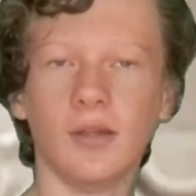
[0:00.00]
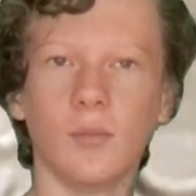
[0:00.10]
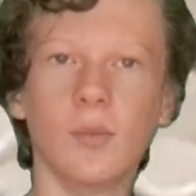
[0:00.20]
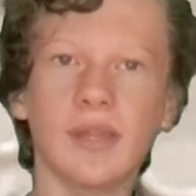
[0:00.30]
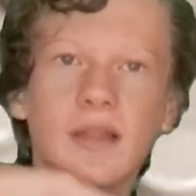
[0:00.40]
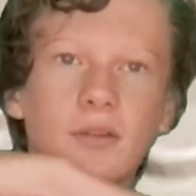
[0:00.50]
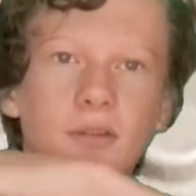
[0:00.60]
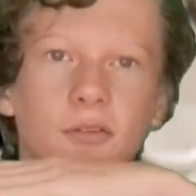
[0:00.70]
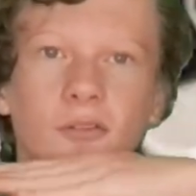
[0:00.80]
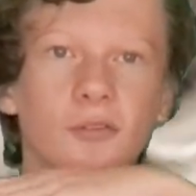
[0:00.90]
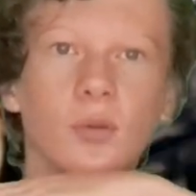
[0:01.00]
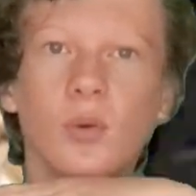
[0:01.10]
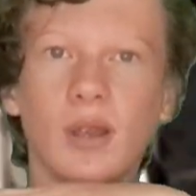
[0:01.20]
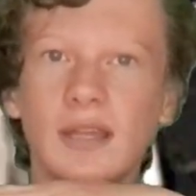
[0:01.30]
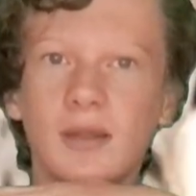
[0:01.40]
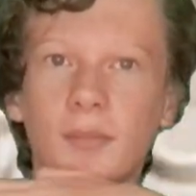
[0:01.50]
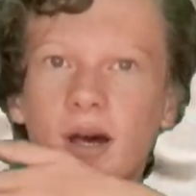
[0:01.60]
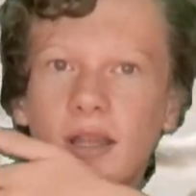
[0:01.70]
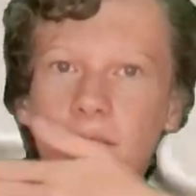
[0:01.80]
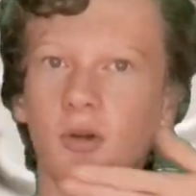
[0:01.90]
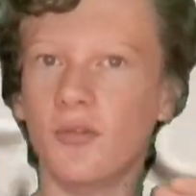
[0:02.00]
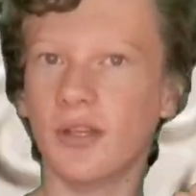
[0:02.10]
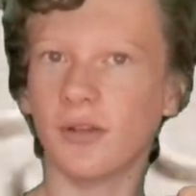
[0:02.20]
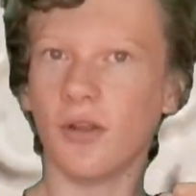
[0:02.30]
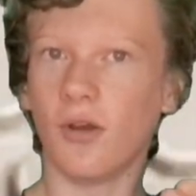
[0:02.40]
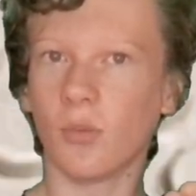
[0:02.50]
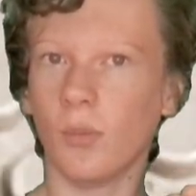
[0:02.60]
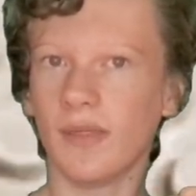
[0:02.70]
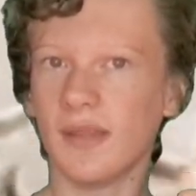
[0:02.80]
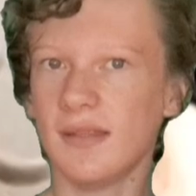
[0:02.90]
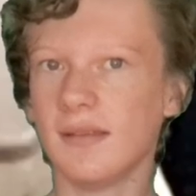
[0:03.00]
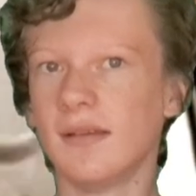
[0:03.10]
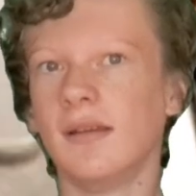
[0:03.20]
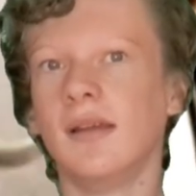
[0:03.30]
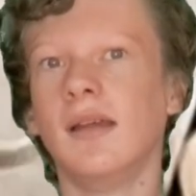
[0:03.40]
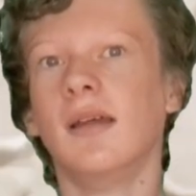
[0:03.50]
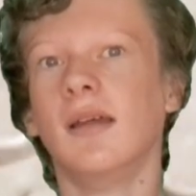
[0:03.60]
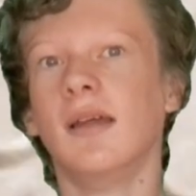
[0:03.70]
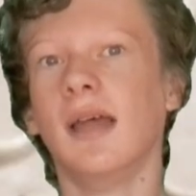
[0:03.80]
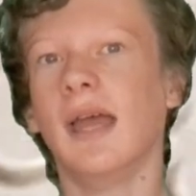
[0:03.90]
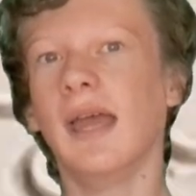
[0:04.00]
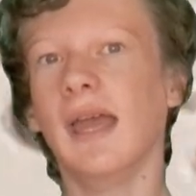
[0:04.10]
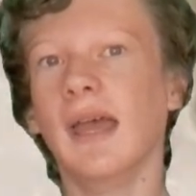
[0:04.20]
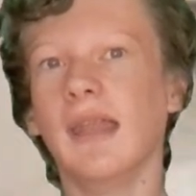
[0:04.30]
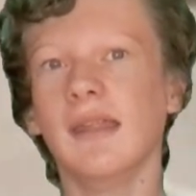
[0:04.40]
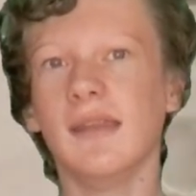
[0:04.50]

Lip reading: with that little floor at the bottom moving along with it. And